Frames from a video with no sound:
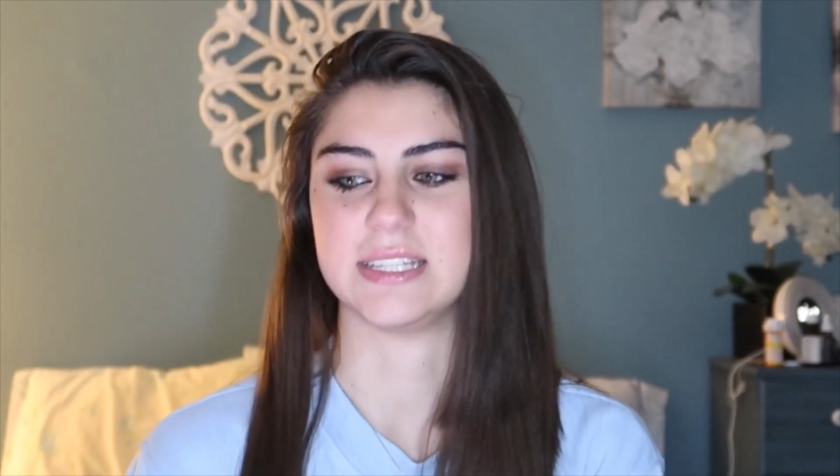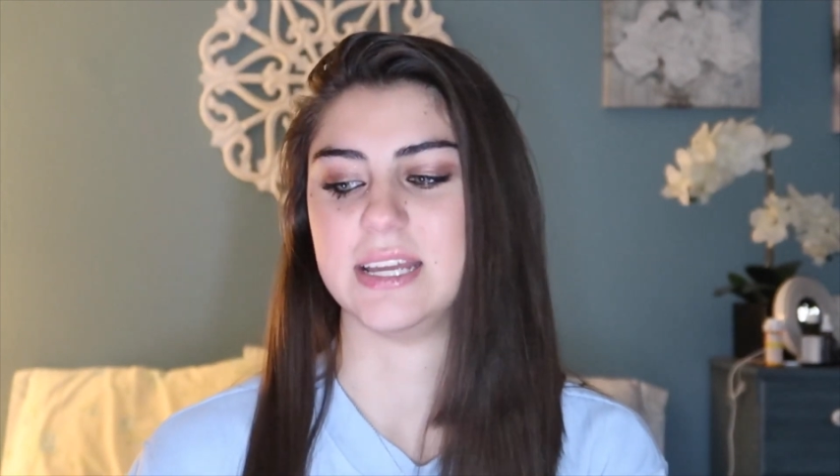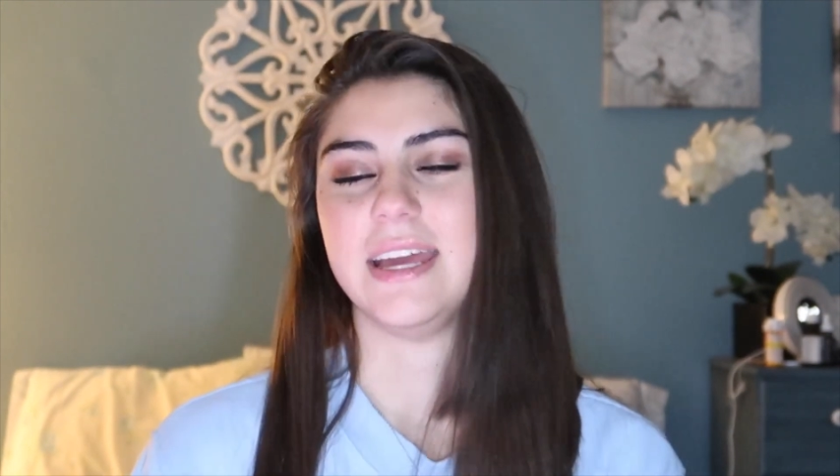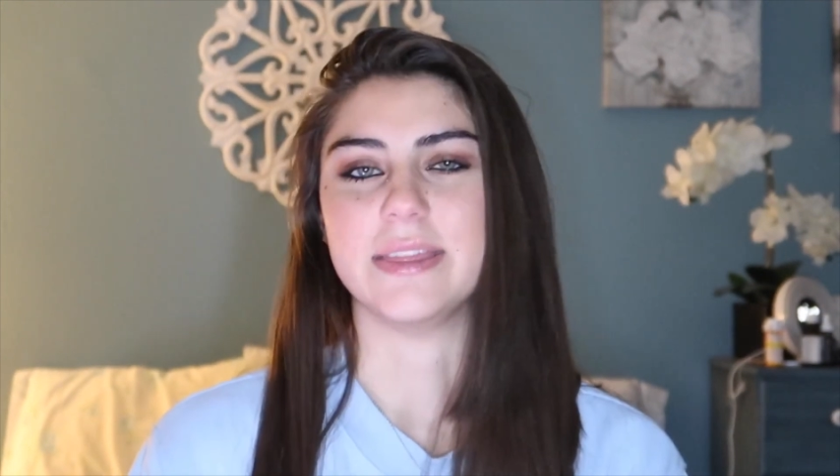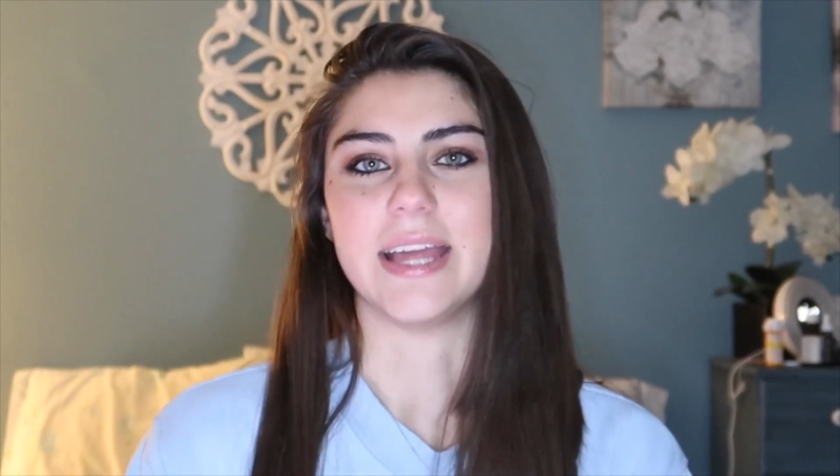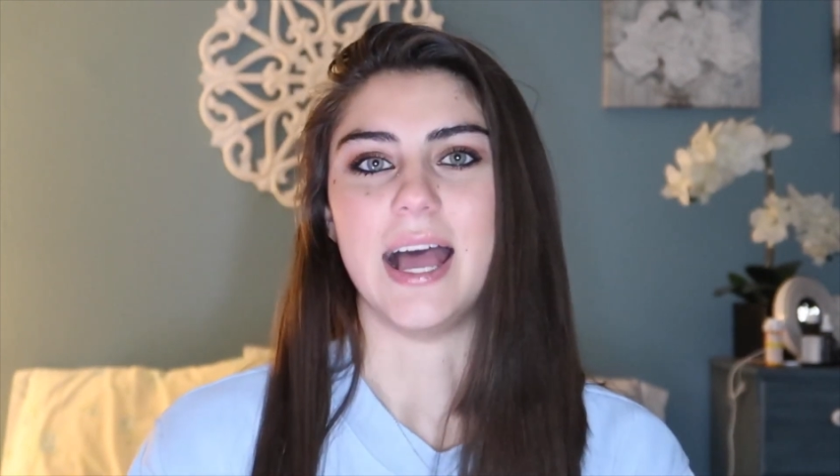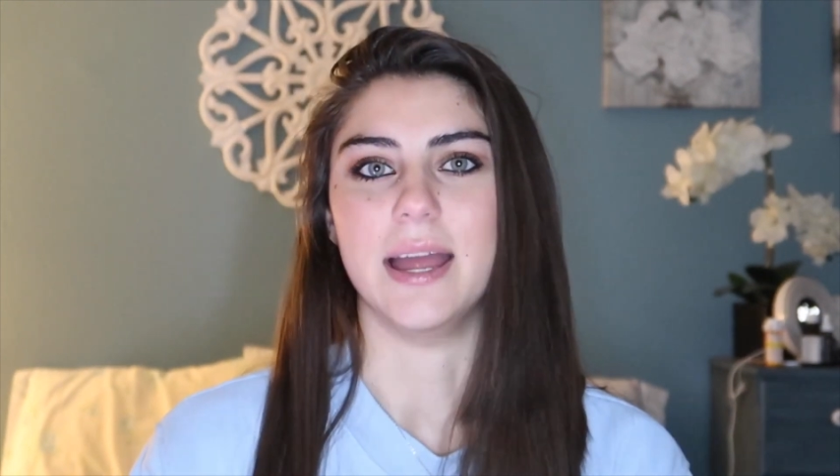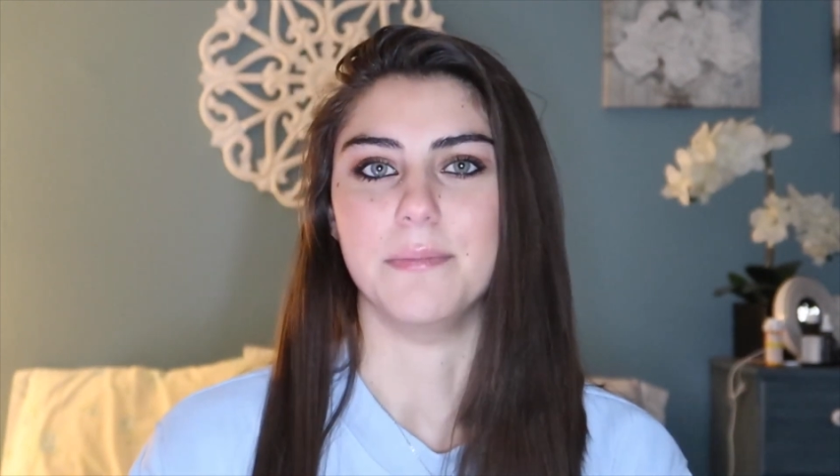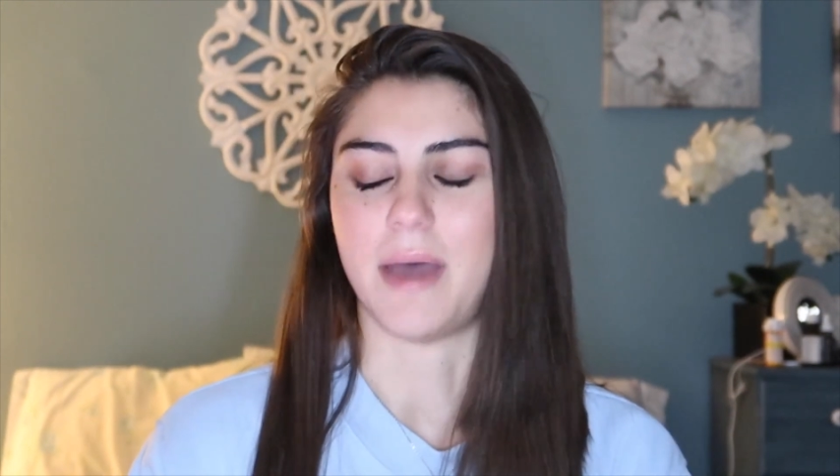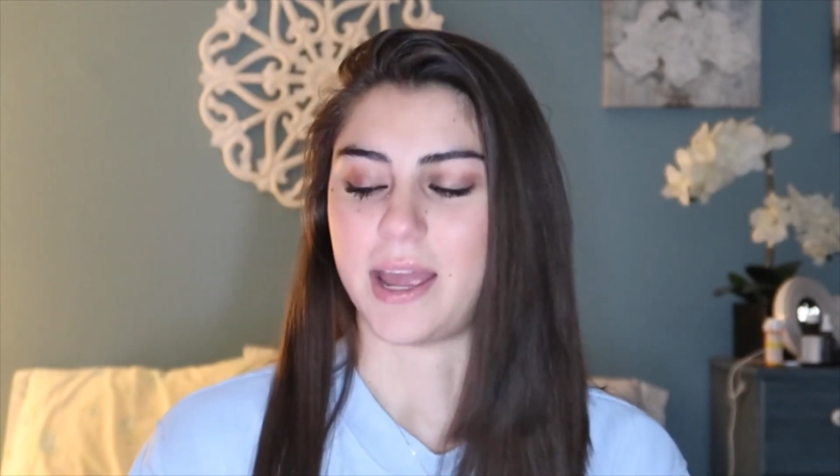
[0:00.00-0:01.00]
to hit
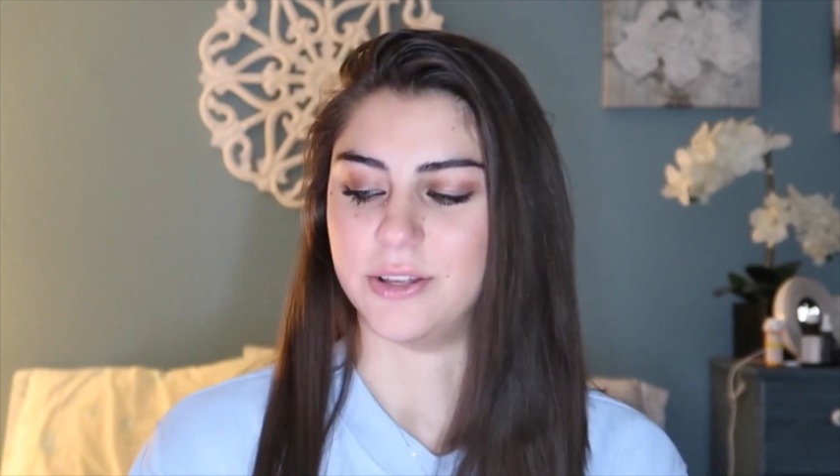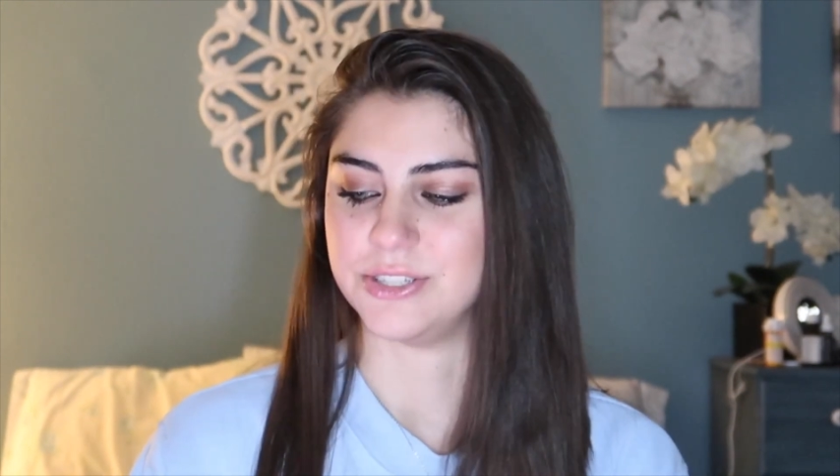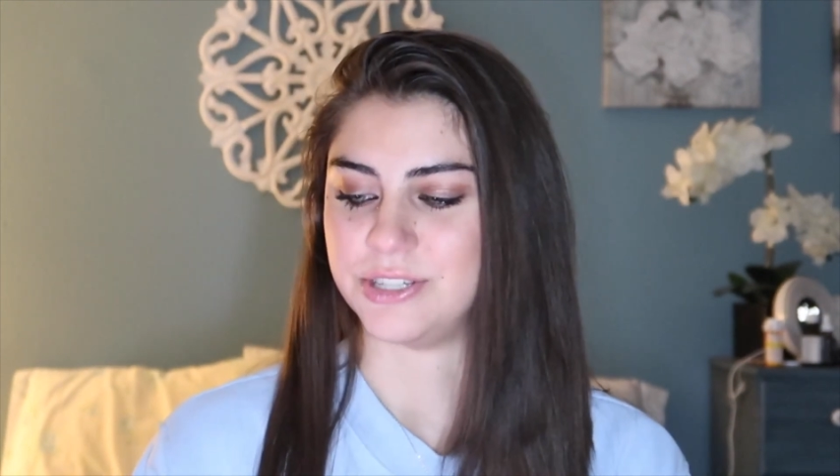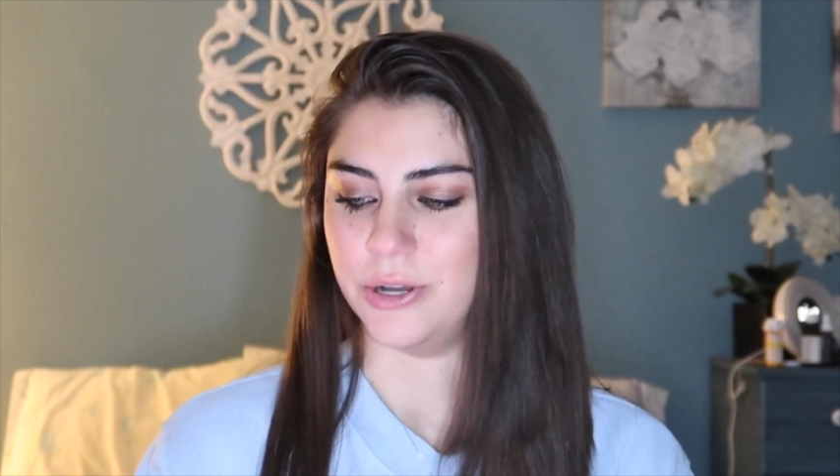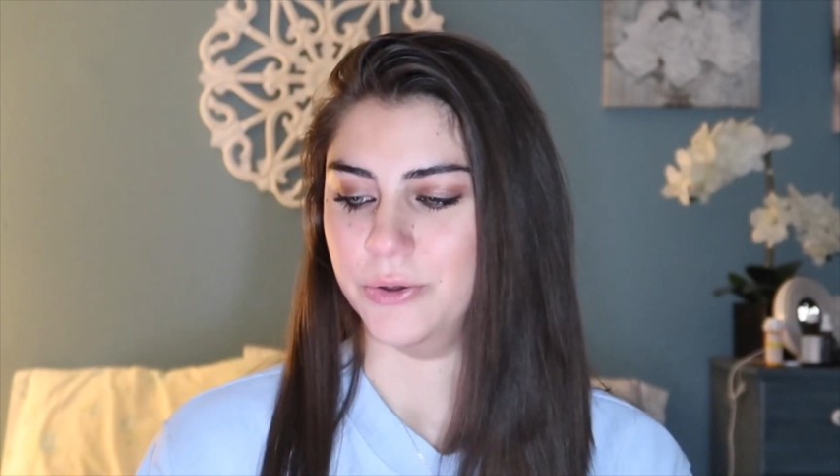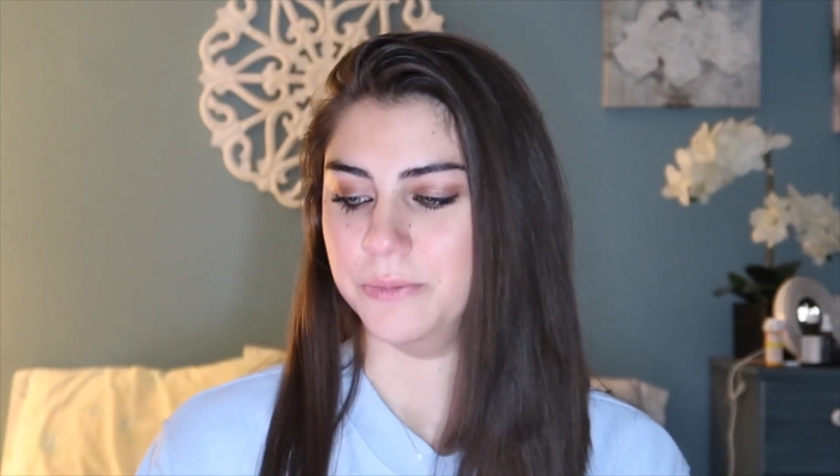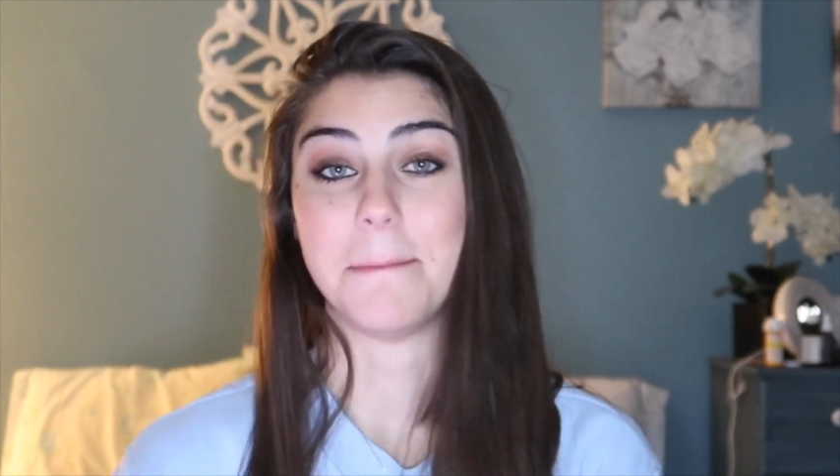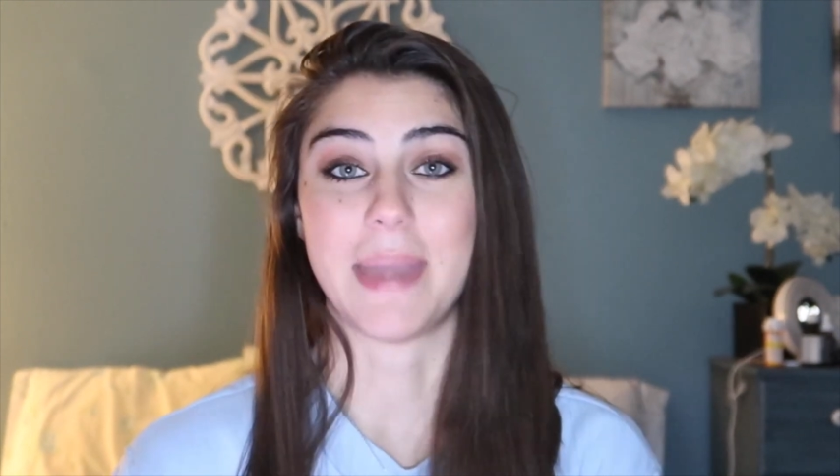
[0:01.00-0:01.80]
that milestone